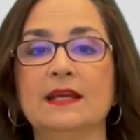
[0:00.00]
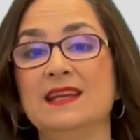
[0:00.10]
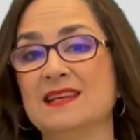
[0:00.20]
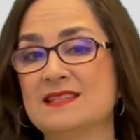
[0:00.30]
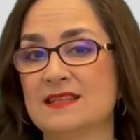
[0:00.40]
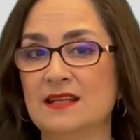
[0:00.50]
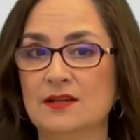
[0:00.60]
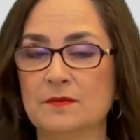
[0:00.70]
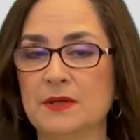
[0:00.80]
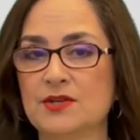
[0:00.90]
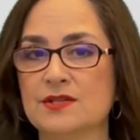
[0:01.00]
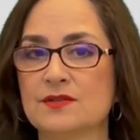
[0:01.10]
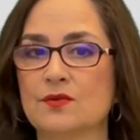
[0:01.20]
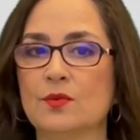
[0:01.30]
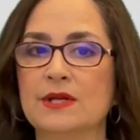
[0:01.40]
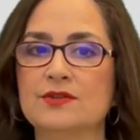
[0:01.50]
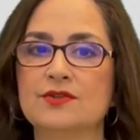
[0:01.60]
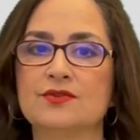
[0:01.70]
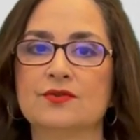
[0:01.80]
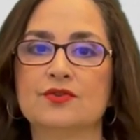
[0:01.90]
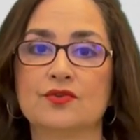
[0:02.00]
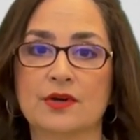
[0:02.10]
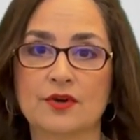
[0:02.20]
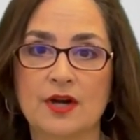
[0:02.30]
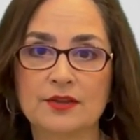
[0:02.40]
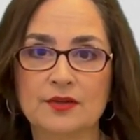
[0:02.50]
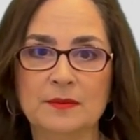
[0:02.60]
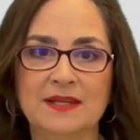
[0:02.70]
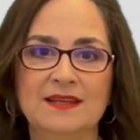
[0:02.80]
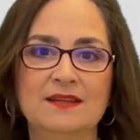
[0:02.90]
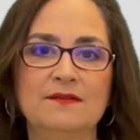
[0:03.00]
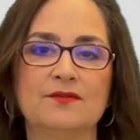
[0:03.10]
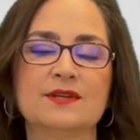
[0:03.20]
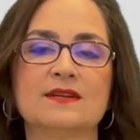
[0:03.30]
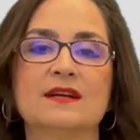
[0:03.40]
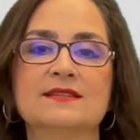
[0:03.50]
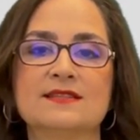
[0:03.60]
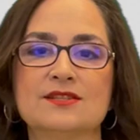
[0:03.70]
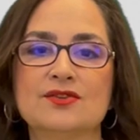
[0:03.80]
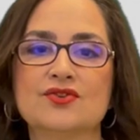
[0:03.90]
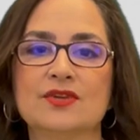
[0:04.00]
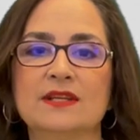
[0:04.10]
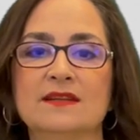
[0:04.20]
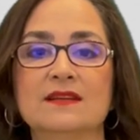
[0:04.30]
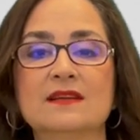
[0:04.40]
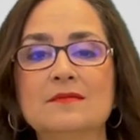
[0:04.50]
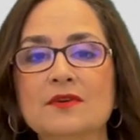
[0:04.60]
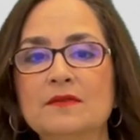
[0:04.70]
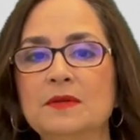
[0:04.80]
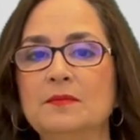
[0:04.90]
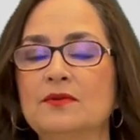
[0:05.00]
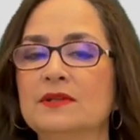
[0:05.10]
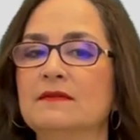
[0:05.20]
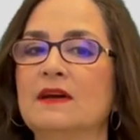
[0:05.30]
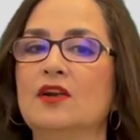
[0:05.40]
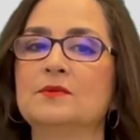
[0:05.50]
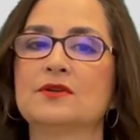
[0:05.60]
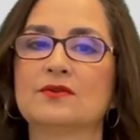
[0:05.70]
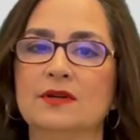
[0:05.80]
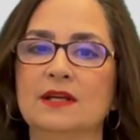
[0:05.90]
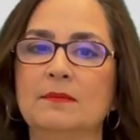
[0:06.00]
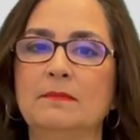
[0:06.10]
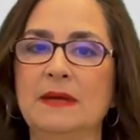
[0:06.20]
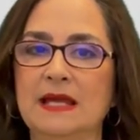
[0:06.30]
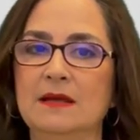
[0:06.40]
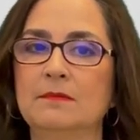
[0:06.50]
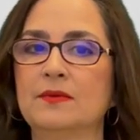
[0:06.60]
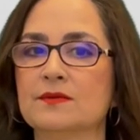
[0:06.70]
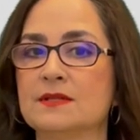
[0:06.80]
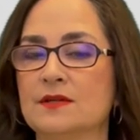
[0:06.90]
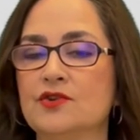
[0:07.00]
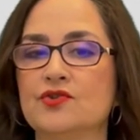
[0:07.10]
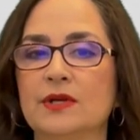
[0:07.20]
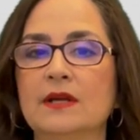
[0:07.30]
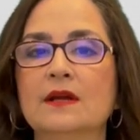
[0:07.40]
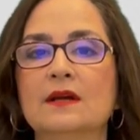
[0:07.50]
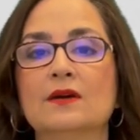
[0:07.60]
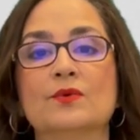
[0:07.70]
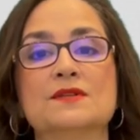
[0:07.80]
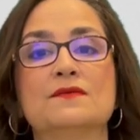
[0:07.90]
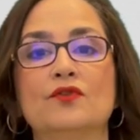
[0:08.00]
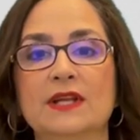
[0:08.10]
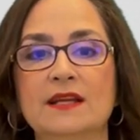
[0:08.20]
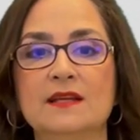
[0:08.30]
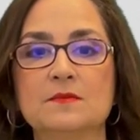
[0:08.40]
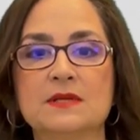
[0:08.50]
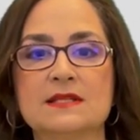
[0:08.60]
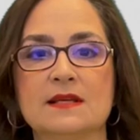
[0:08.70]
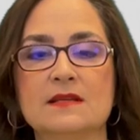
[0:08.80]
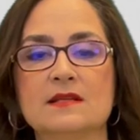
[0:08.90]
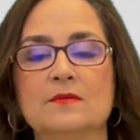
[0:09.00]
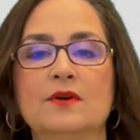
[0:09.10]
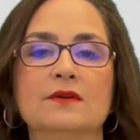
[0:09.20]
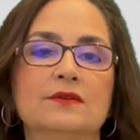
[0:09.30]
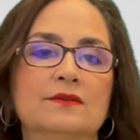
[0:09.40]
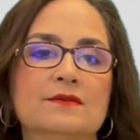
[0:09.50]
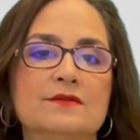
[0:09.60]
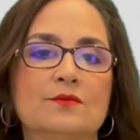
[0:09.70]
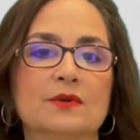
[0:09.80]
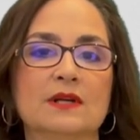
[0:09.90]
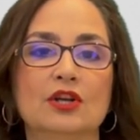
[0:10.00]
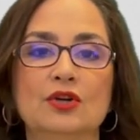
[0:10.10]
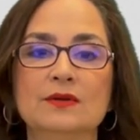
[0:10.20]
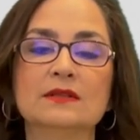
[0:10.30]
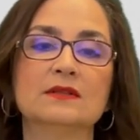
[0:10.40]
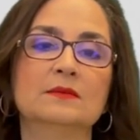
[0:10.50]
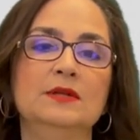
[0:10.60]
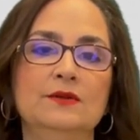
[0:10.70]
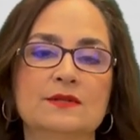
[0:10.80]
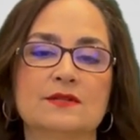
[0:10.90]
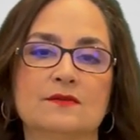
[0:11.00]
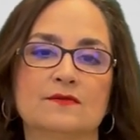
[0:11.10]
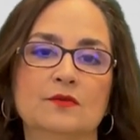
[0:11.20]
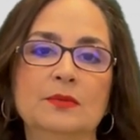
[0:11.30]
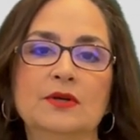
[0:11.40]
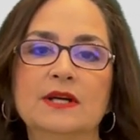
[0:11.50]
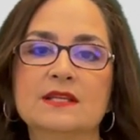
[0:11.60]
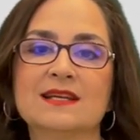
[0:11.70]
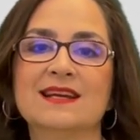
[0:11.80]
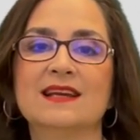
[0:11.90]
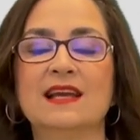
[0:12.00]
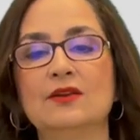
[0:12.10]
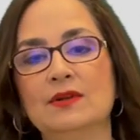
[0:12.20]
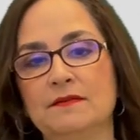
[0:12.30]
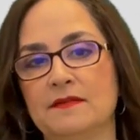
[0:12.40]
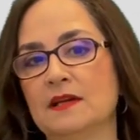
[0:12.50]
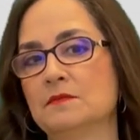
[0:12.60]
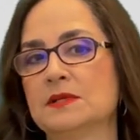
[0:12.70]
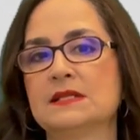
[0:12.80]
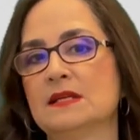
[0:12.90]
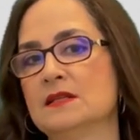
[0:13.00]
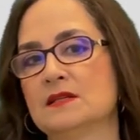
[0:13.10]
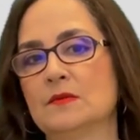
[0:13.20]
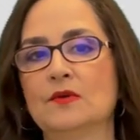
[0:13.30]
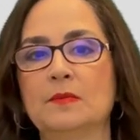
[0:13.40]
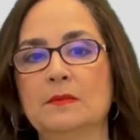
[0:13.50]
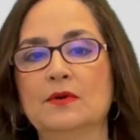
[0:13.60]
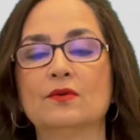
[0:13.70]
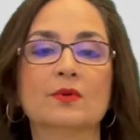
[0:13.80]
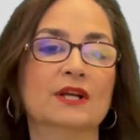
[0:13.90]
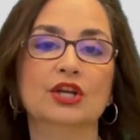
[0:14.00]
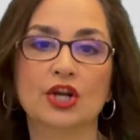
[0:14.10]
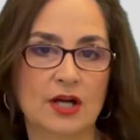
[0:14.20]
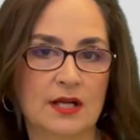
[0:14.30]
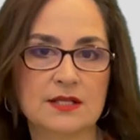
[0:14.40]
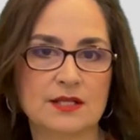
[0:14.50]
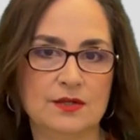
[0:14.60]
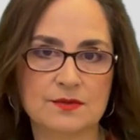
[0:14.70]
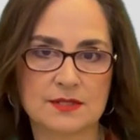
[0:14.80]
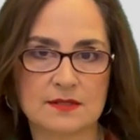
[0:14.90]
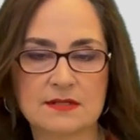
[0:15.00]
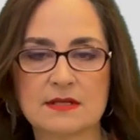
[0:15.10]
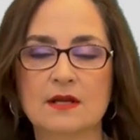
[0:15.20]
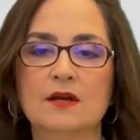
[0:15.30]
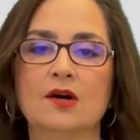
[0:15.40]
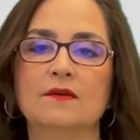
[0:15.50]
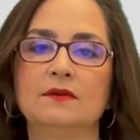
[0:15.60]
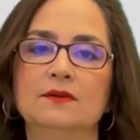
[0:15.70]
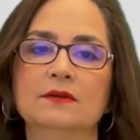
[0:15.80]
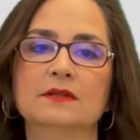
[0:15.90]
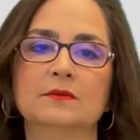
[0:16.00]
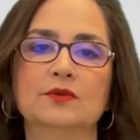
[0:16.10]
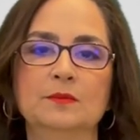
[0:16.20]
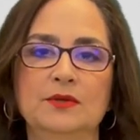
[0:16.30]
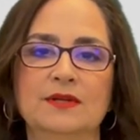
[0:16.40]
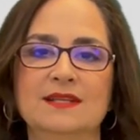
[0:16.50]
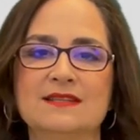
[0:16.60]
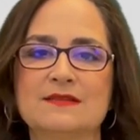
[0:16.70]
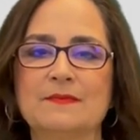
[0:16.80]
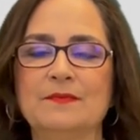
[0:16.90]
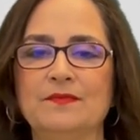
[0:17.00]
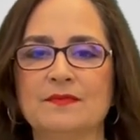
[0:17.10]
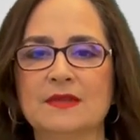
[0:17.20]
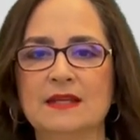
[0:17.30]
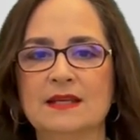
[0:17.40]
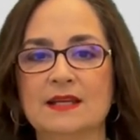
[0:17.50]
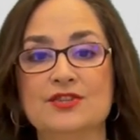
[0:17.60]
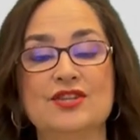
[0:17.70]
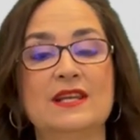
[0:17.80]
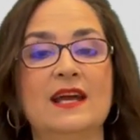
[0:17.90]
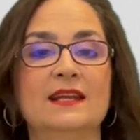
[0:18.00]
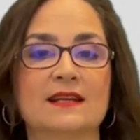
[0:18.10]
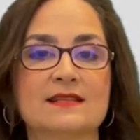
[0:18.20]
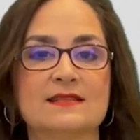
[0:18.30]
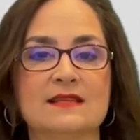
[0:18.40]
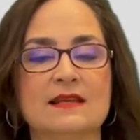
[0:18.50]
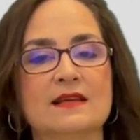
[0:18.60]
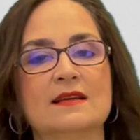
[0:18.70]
In a study of patients who went to thoracotomy for heart surgery, the number of people who developed chronic pain post-surgery was 48% among those who were long-term users of opioids and only 5% among people who were not users of long-term opioids. Genetics.